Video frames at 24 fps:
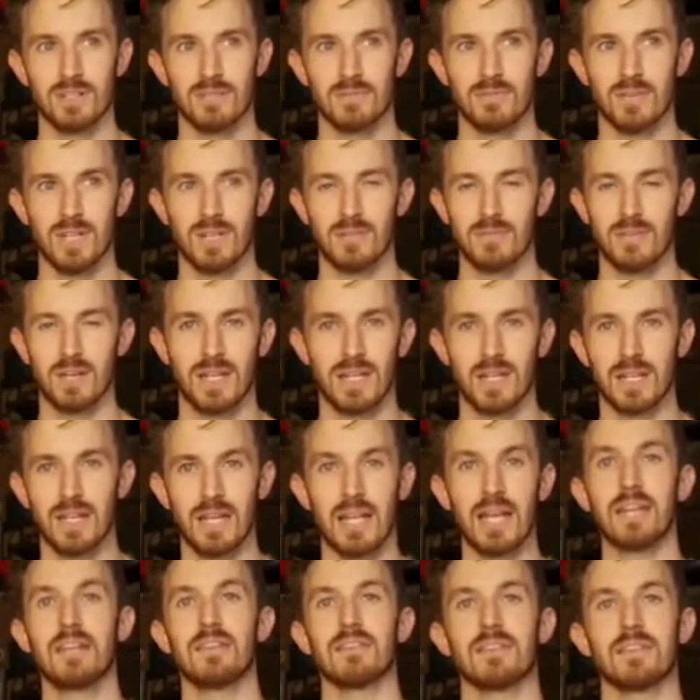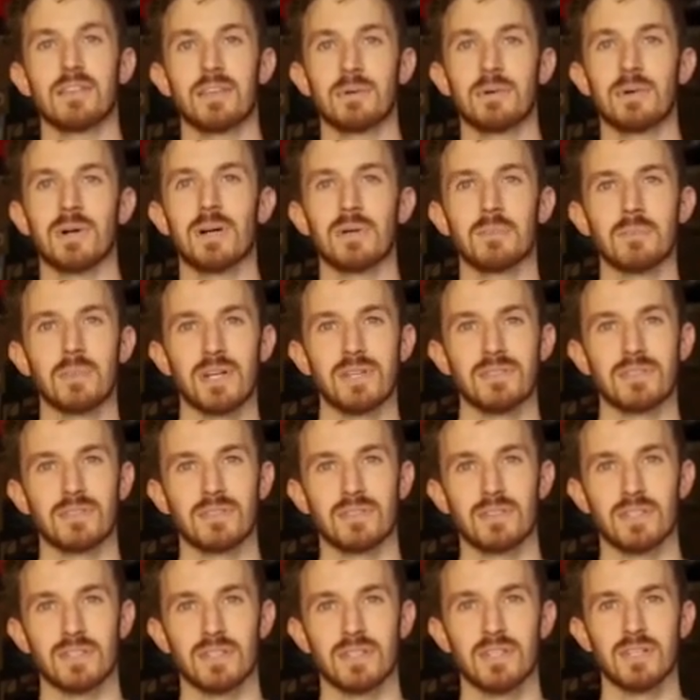on innovating anything you want,
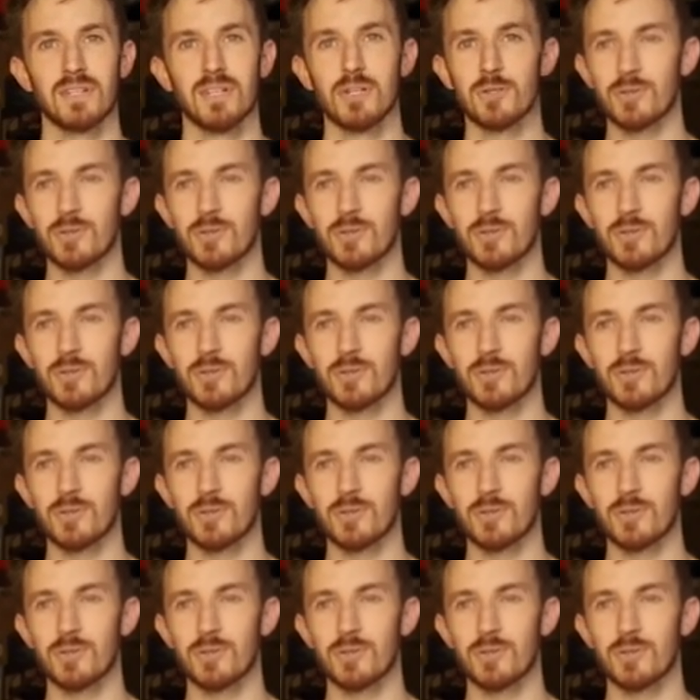basically.